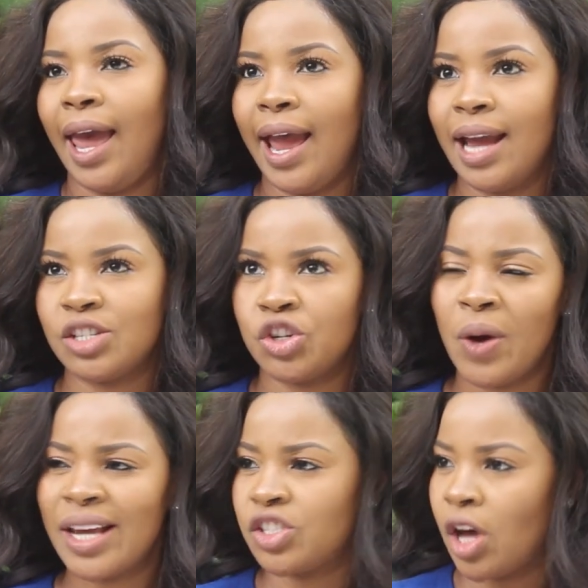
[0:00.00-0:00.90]
And, you
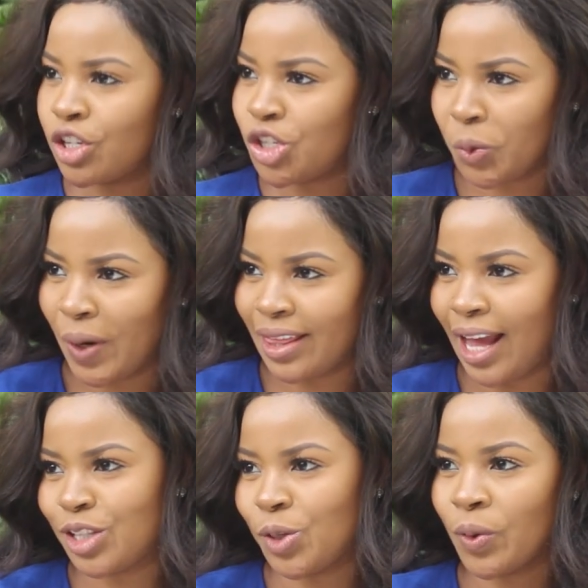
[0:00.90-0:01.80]
know, I started doing
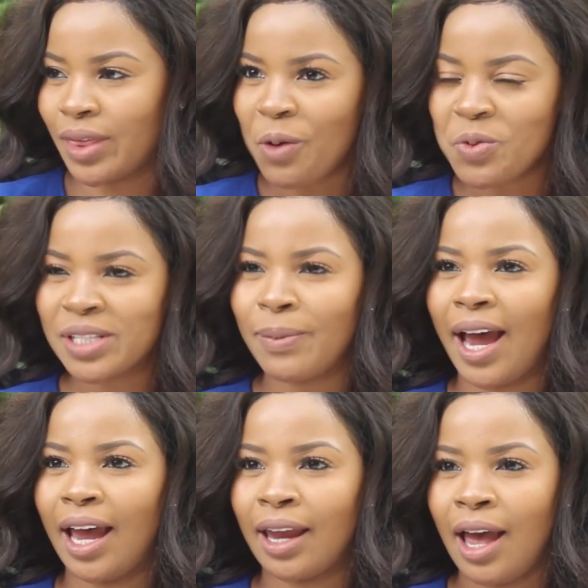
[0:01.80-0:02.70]
that. So that was
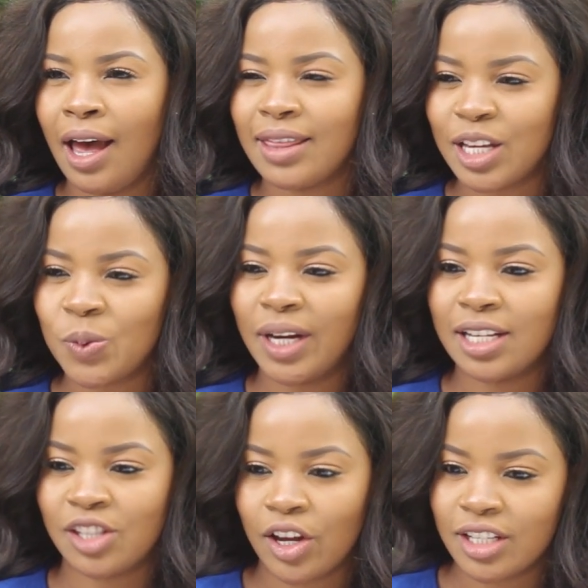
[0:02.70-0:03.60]
my, that's when I
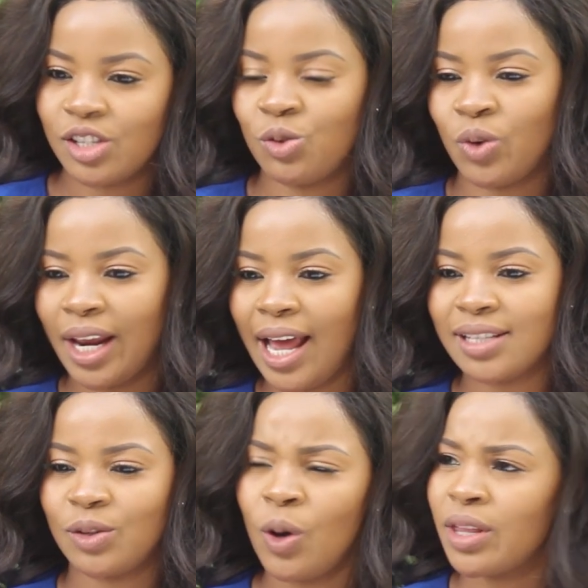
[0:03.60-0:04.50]
started to
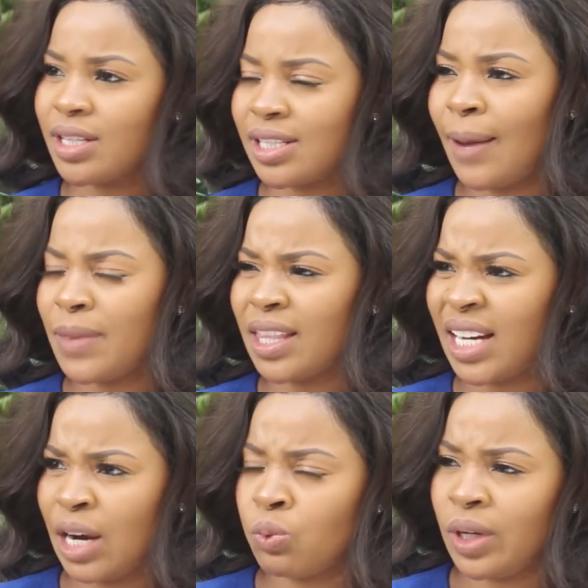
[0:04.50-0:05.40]
realize that, oh, this is something that
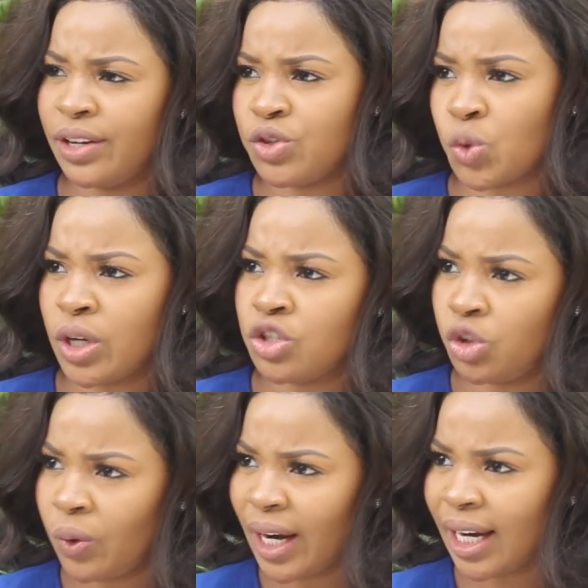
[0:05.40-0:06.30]
I really enjoy
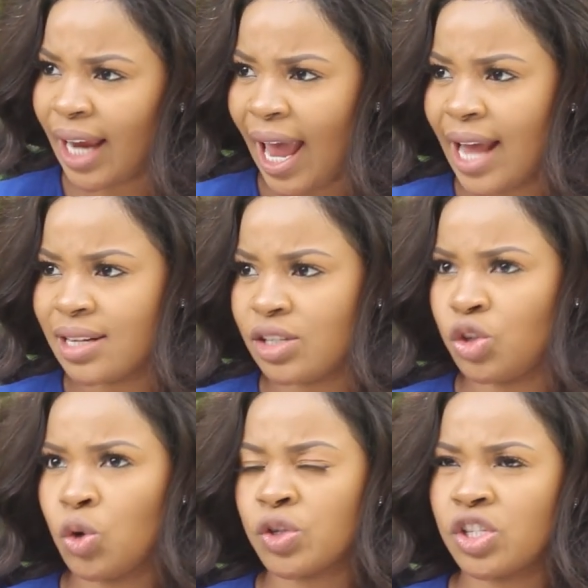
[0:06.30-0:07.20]
doing. And,
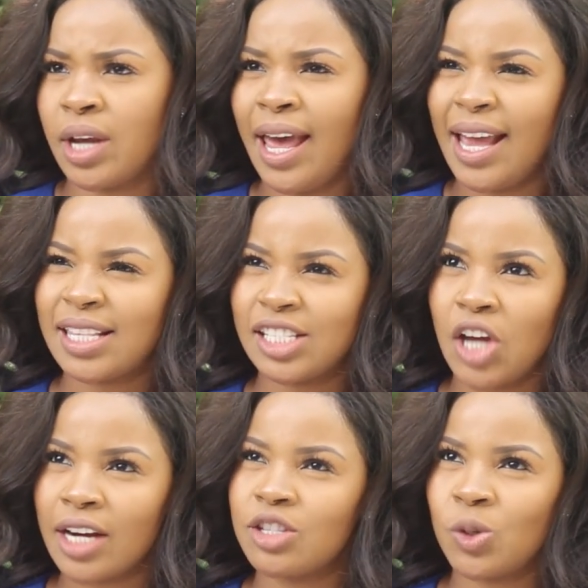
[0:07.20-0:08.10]
you know, it
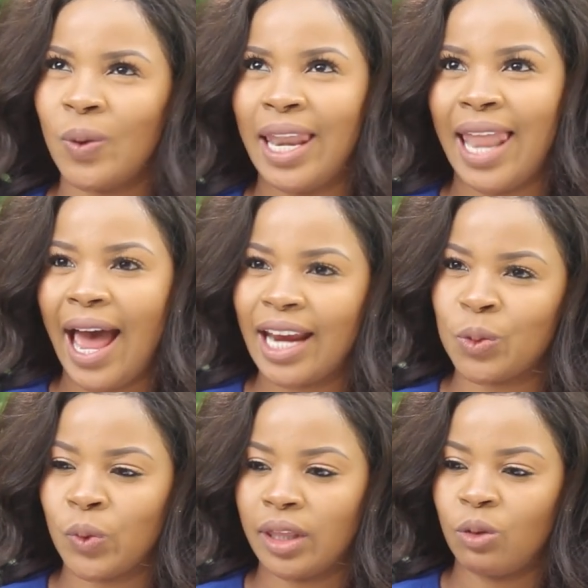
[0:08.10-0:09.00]
started to
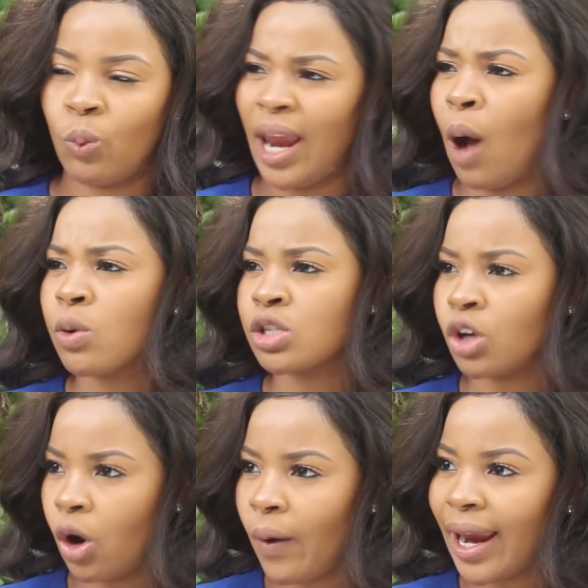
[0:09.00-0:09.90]
align with where I was
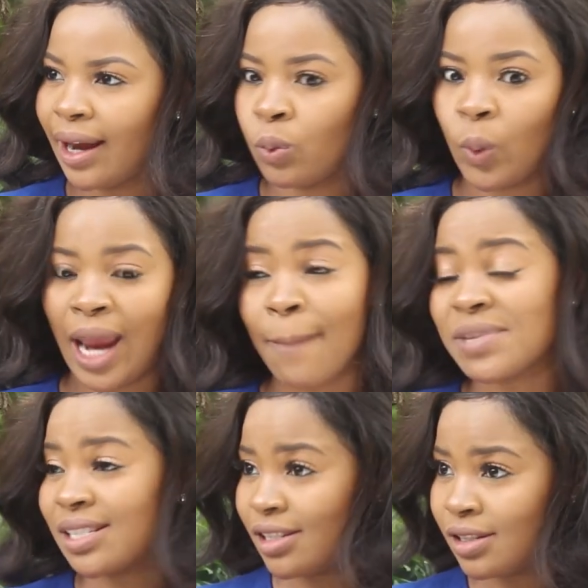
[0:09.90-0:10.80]
going and where I'm
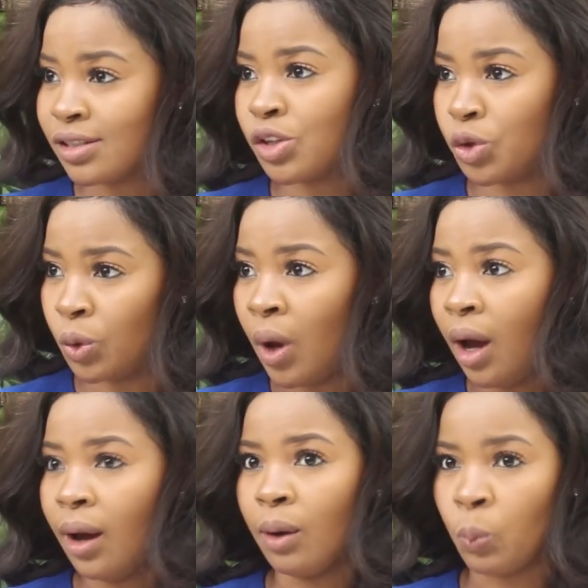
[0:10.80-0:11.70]
still, you know,
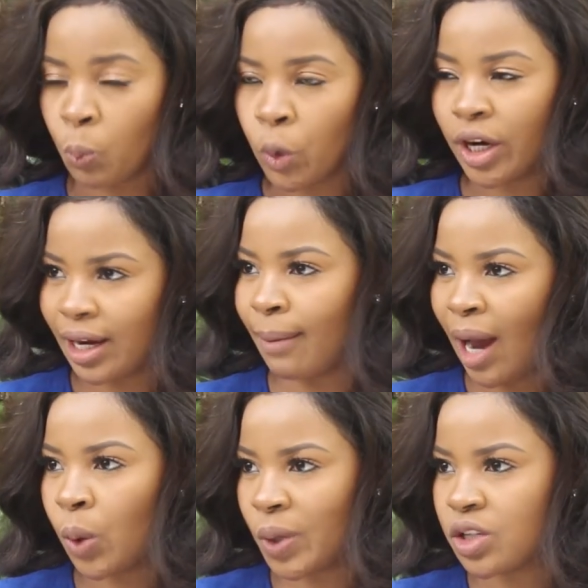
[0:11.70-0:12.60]
working
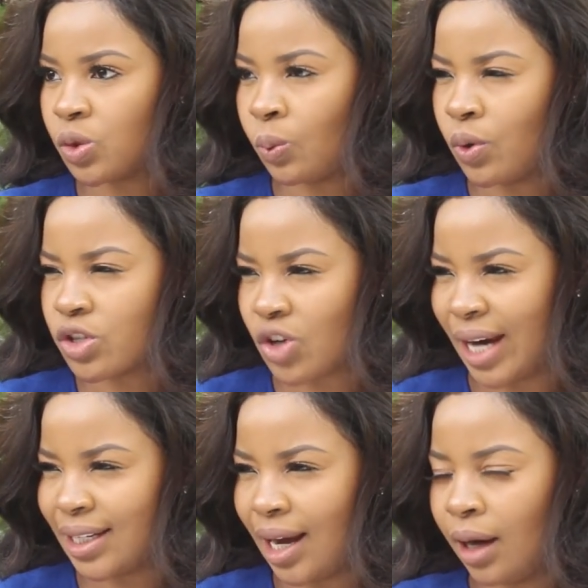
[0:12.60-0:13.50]
my way towards
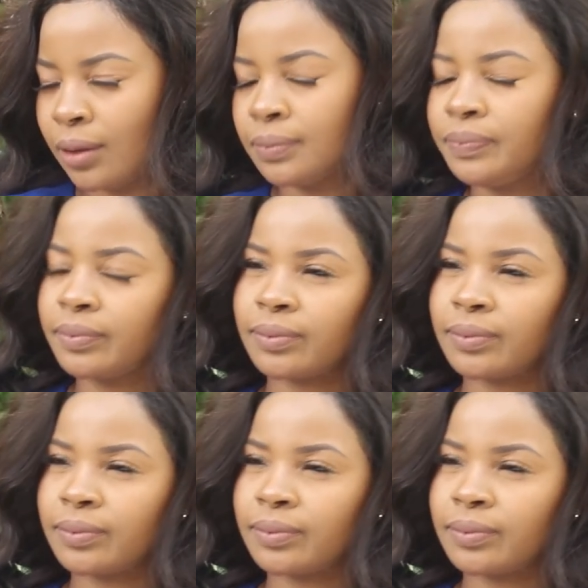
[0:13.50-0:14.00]
right now